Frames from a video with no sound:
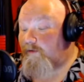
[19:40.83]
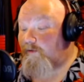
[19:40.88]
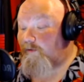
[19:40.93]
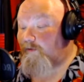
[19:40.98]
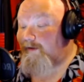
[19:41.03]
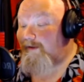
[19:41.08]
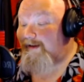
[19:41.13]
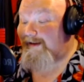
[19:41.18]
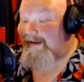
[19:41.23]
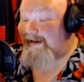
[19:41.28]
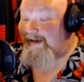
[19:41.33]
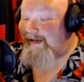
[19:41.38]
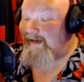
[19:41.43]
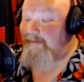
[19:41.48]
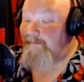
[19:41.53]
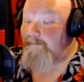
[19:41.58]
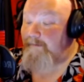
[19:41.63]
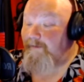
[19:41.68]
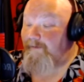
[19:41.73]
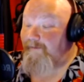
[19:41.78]
or an
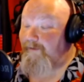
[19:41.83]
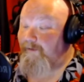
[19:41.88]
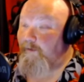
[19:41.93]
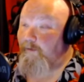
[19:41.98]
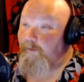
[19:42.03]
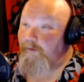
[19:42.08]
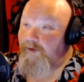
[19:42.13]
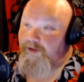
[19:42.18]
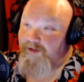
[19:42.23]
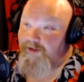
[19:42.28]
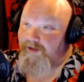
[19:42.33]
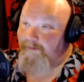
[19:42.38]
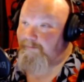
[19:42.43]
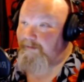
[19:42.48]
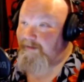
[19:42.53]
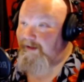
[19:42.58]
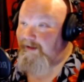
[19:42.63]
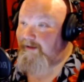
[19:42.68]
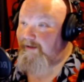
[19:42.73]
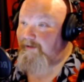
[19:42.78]
ambivert, which is a
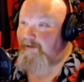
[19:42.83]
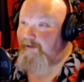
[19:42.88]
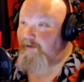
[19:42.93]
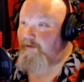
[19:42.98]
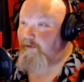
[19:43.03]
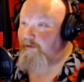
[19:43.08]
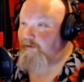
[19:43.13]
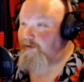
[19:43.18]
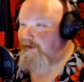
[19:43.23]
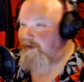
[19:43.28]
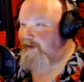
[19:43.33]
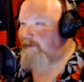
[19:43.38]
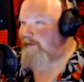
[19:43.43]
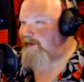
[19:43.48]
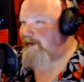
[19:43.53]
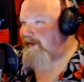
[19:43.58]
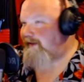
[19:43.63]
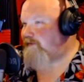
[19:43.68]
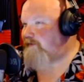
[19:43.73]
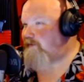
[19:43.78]
blend of the two. So you know what
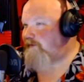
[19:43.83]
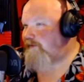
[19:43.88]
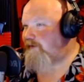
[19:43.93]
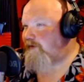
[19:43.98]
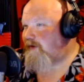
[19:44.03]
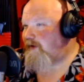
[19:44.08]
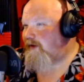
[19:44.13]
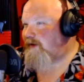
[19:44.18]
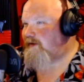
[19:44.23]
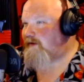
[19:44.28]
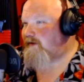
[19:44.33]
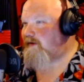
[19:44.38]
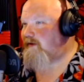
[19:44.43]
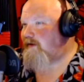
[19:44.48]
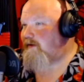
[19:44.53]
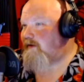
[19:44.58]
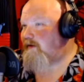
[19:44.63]
an introvert is?